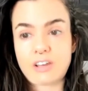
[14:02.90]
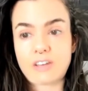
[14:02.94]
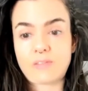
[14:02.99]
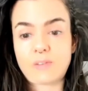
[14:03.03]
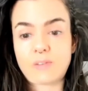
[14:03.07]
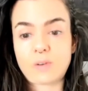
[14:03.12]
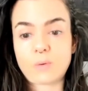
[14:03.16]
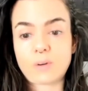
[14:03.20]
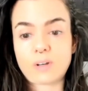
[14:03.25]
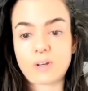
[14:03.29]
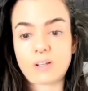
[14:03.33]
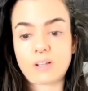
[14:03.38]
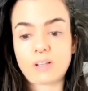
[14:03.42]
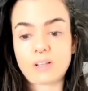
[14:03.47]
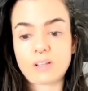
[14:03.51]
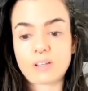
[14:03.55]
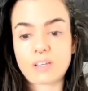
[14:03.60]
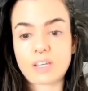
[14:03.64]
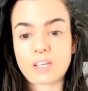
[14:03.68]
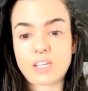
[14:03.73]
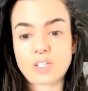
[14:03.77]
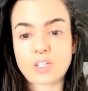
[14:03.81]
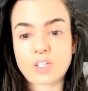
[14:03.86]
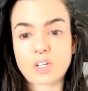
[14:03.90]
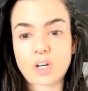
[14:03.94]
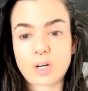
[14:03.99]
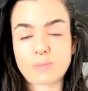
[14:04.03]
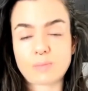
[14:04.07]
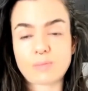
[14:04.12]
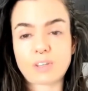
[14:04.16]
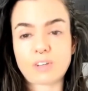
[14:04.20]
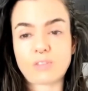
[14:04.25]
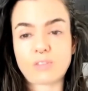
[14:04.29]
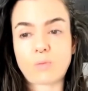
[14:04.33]
if you will, in
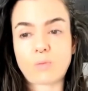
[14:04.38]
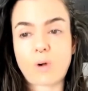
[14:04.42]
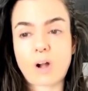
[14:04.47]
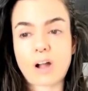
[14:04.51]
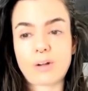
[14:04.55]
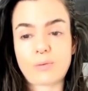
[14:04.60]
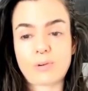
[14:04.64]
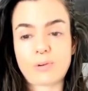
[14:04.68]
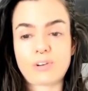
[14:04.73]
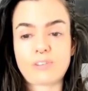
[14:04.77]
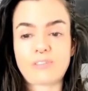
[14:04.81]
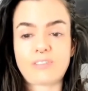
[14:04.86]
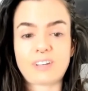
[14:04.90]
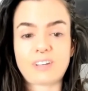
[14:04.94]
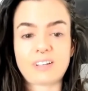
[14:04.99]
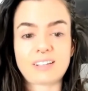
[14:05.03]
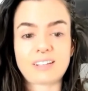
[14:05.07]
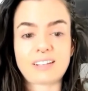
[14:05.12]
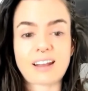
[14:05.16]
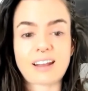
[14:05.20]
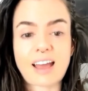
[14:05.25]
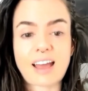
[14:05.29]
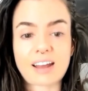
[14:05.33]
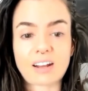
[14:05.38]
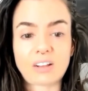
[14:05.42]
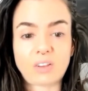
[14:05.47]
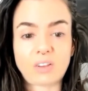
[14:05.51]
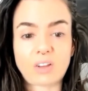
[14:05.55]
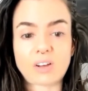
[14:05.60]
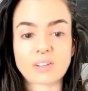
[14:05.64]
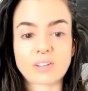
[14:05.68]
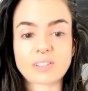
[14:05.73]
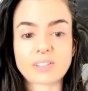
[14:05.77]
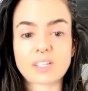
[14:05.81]
terms of why we are feeling at a
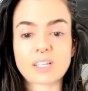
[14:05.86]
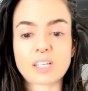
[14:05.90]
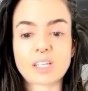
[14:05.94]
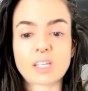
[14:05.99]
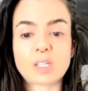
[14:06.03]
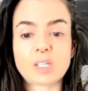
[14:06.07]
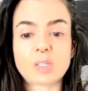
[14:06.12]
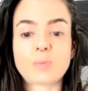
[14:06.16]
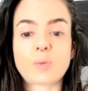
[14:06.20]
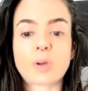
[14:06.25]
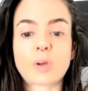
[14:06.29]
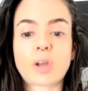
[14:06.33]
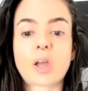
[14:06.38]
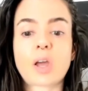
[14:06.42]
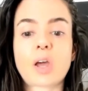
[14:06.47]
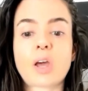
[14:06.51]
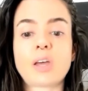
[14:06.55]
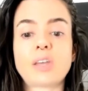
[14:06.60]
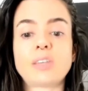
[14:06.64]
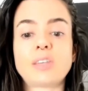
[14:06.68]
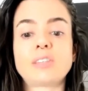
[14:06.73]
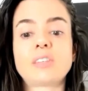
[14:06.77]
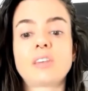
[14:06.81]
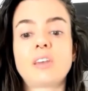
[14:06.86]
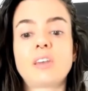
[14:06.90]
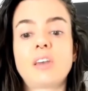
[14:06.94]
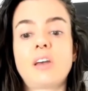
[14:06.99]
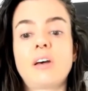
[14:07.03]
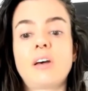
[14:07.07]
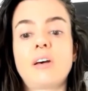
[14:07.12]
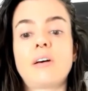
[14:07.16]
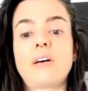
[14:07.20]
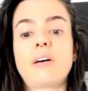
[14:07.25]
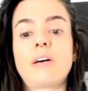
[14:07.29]
loss, is because
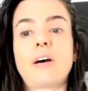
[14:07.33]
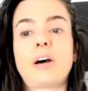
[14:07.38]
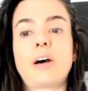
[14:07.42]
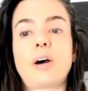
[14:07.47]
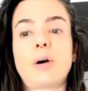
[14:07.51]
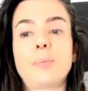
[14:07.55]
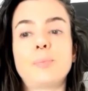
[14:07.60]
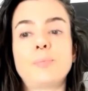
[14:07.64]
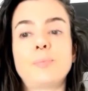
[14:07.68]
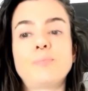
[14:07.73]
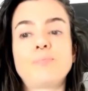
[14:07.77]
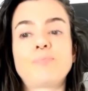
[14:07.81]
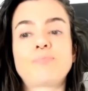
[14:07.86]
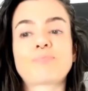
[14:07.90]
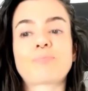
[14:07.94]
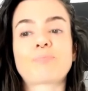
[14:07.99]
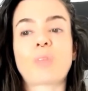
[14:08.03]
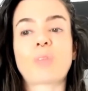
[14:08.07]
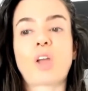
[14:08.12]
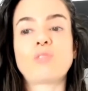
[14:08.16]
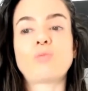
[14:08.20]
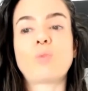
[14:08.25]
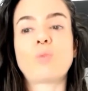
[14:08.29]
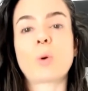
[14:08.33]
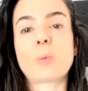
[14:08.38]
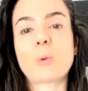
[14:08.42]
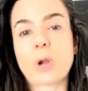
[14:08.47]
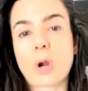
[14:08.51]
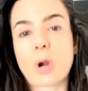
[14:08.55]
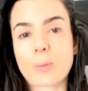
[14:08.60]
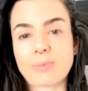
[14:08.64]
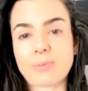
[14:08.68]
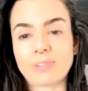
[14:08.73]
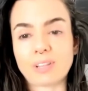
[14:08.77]
of where we
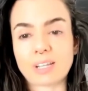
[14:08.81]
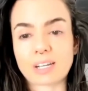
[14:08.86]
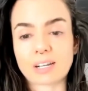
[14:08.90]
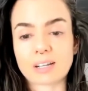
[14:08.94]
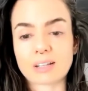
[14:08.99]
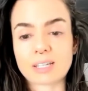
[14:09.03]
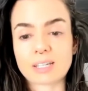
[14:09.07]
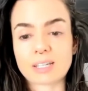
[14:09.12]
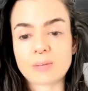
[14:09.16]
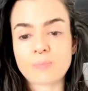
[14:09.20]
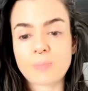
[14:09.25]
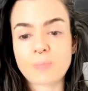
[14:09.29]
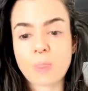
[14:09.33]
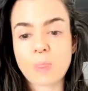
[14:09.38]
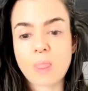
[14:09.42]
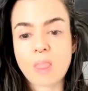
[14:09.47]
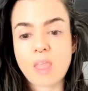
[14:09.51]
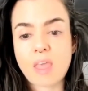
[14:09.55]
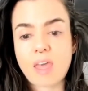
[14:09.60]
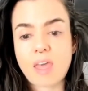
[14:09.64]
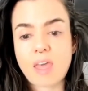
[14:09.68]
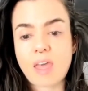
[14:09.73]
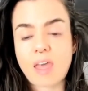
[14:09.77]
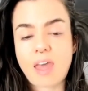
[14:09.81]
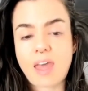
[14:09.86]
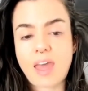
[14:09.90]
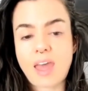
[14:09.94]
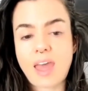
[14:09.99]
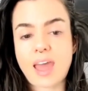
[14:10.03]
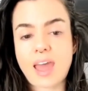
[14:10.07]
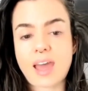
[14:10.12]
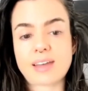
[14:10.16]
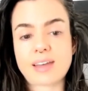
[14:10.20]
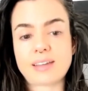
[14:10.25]
are politically.
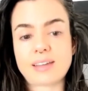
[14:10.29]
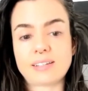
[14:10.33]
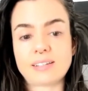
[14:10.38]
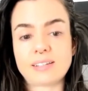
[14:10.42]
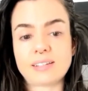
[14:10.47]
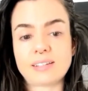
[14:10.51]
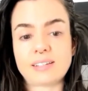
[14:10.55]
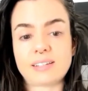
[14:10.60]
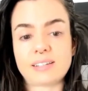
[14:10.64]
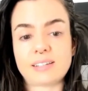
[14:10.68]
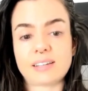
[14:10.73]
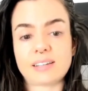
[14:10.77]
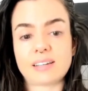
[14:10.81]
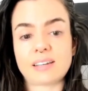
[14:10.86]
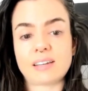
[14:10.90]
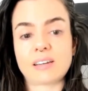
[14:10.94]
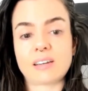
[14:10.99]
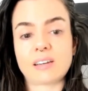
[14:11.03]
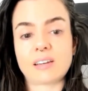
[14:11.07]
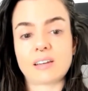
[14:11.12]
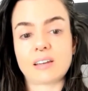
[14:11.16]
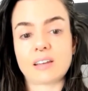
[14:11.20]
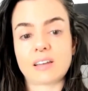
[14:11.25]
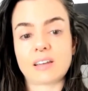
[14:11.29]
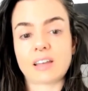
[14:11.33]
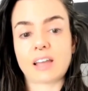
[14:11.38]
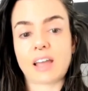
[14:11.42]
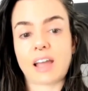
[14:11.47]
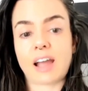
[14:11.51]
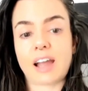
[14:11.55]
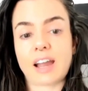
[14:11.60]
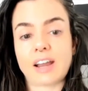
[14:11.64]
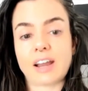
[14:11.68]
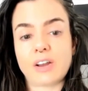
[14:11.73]
And
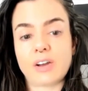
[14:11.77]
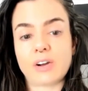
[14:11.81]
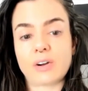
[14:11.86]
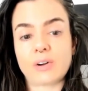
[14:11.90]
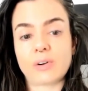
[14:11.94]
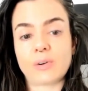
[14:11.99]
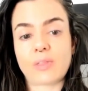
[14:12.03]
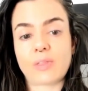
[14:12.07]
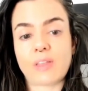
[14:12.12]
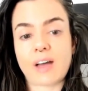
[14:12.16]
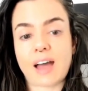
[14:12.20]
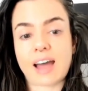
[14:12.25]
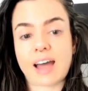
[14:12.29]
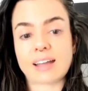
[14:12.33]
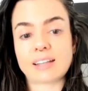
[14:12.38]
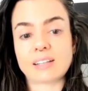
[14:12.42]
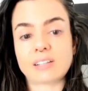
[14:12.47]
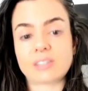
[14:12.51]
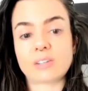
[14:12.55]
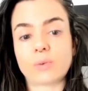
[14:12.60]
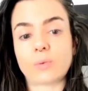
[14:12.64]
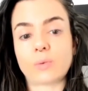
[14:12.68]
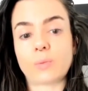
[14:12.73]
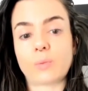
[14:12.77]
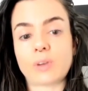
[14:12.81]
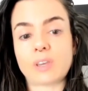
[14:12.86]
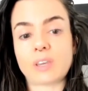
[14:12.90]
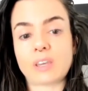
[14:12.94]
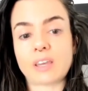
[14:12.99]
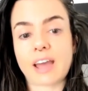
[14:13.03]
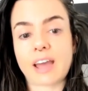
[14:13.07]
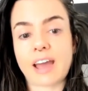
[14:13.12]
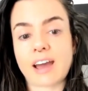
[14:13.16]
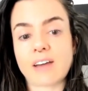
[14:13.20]
I know that
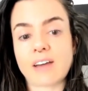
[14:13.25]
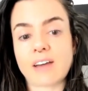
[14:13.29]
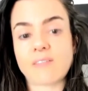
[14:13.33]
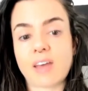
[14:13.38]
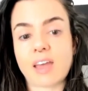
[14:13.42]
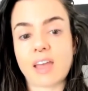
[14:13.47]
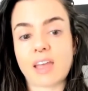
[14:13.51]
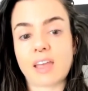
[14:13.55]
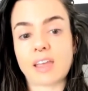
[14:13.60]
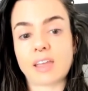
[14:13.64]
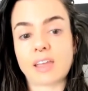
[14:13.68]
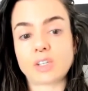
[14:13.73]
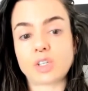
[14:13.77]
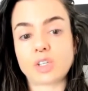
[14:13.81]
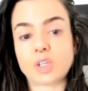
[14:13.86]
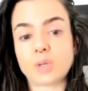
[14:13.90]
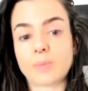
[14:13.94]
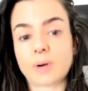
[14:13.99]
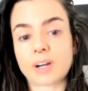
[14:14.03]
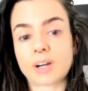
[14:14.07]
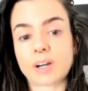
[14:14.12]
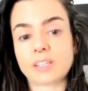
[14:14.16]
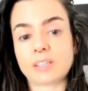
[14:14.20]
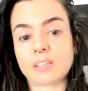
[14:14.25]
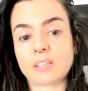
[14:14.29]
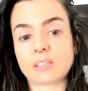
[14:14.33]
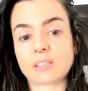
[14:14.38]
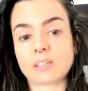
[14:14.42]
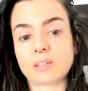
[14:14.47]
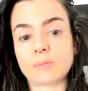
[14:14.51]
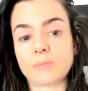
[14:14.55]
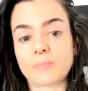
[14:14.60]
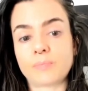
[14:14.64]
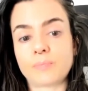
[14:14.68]
we have a two-party
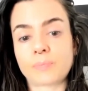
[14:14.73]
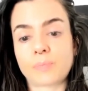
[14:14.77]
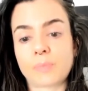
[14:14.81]
system,